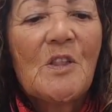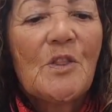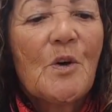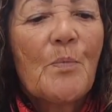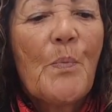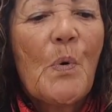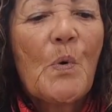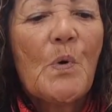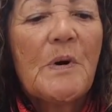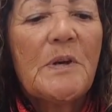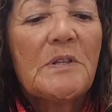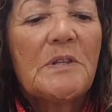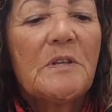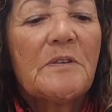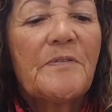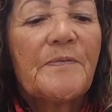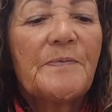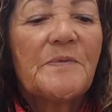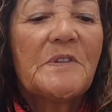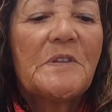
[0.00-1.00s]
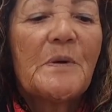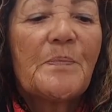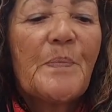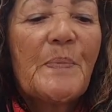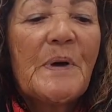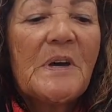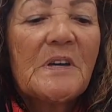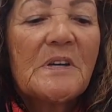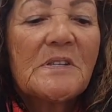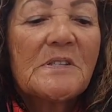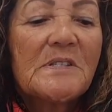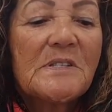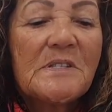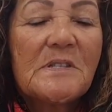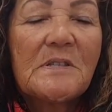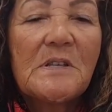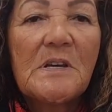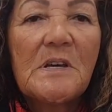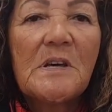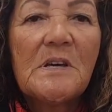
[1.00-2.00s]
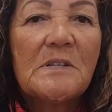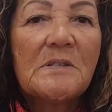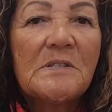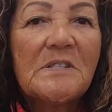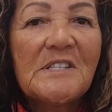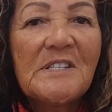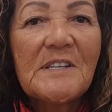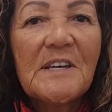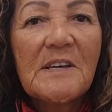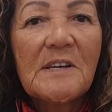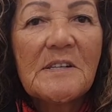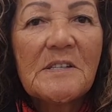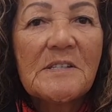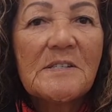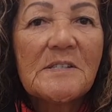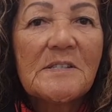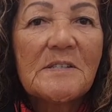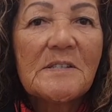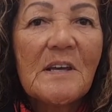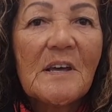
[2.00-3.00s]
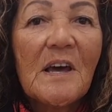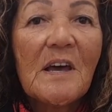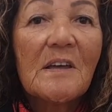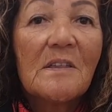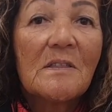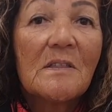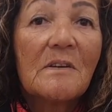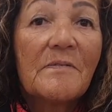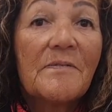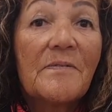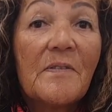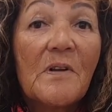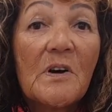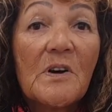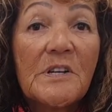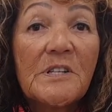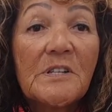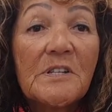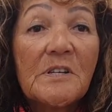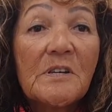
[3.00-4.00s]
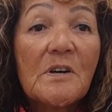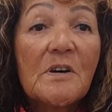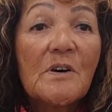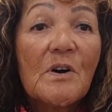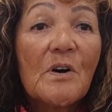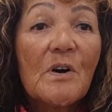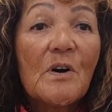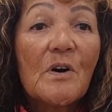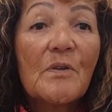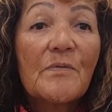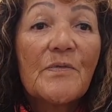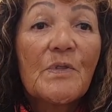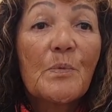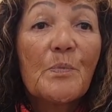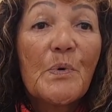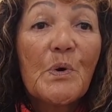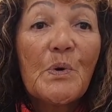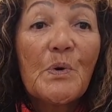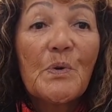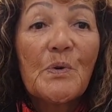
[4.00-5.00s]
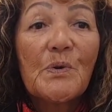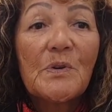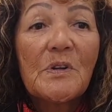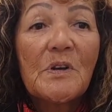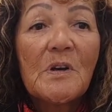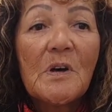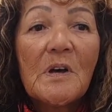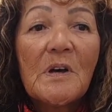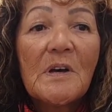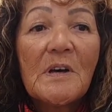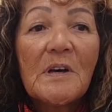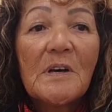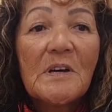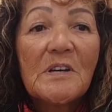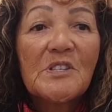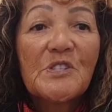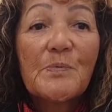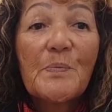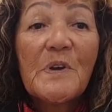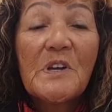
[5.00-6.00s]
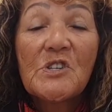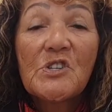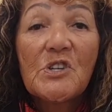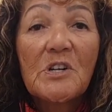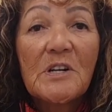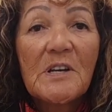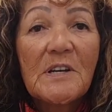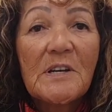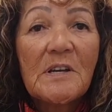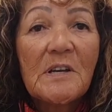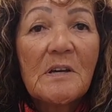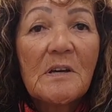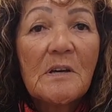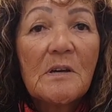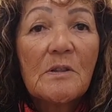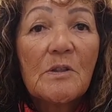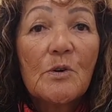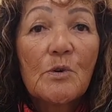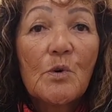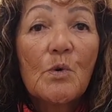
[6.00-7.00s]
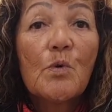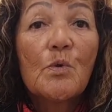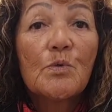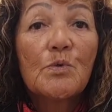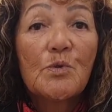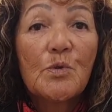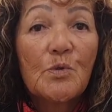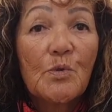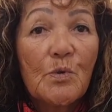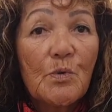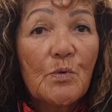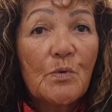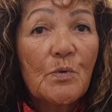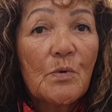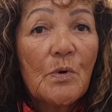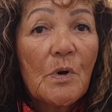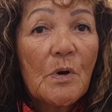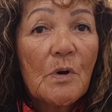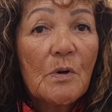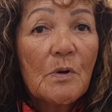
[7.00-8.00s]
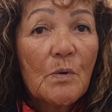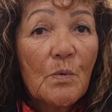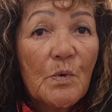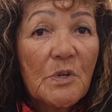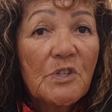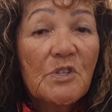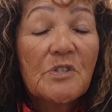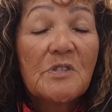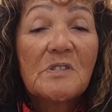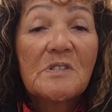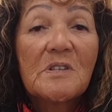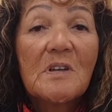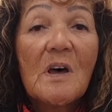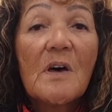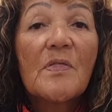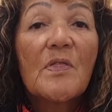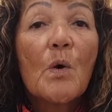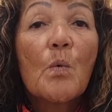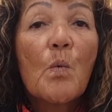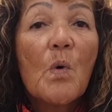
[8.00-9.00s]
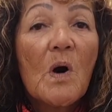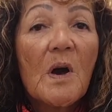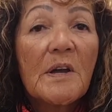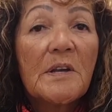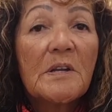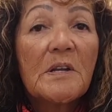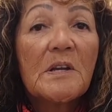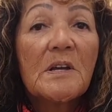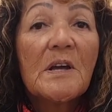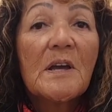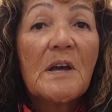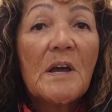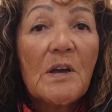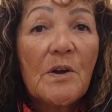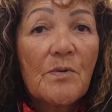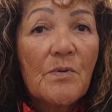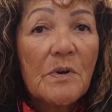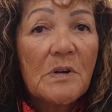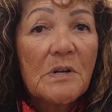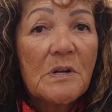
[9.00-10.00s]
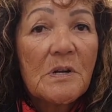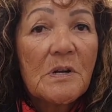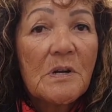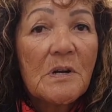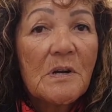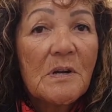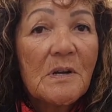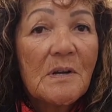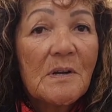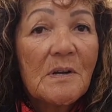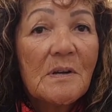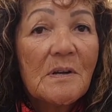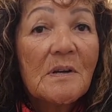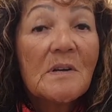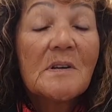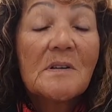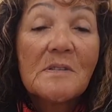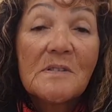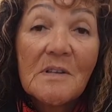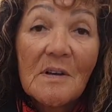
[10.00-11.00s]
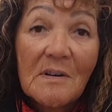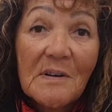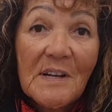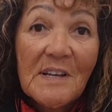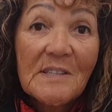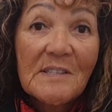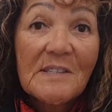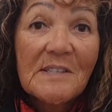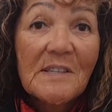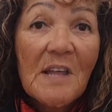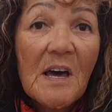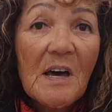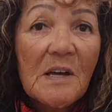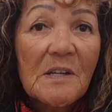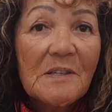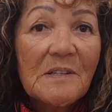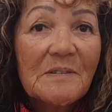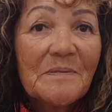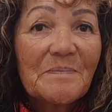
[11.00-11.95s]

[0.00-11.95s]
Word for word: The poi depicts the insects and the flight of the bird, especially the kotuku, which is the white heron. So let's start.